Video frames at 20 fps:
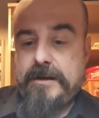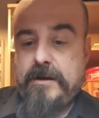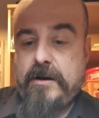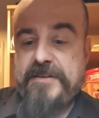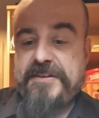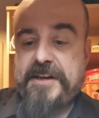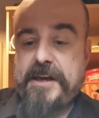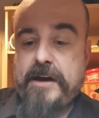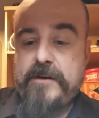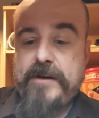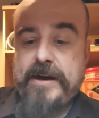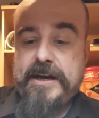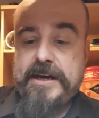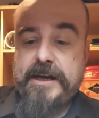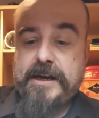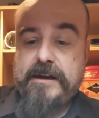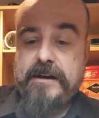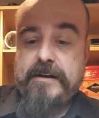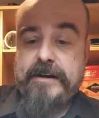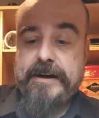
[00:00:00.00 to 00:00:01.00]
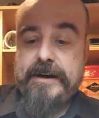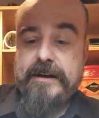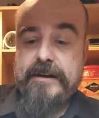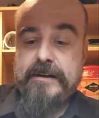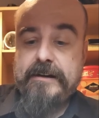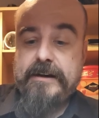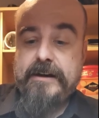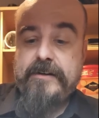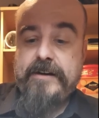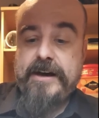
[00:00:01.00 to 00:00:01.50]
I was a goat-headed guy.
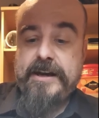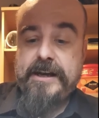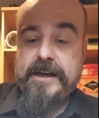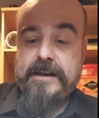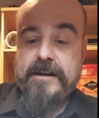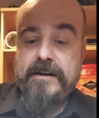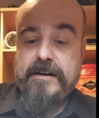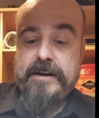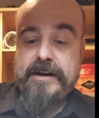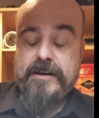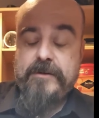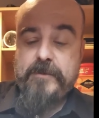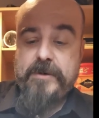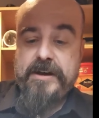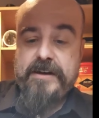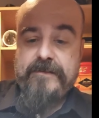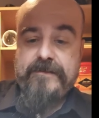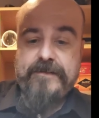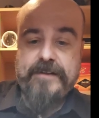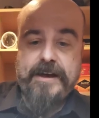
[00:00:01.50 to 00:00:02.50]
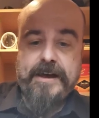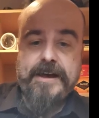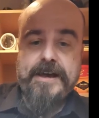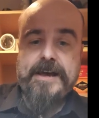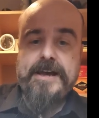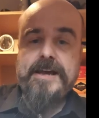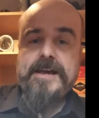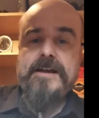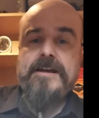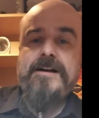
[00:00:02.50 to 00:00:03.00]
Goat-headed guy with
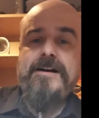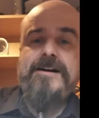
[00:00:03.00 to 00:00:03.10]
a...